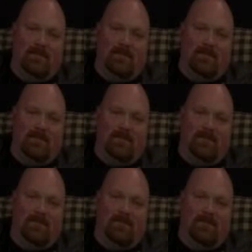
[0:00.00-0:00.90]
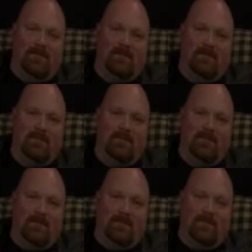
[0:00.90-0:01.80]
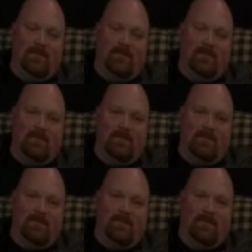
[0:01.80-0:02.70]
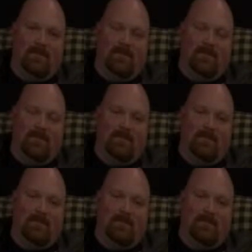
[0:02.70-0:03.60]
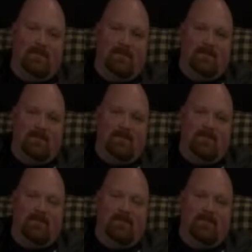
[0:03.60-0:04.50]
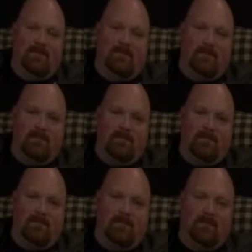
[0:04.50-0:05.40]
The person shown says nothing.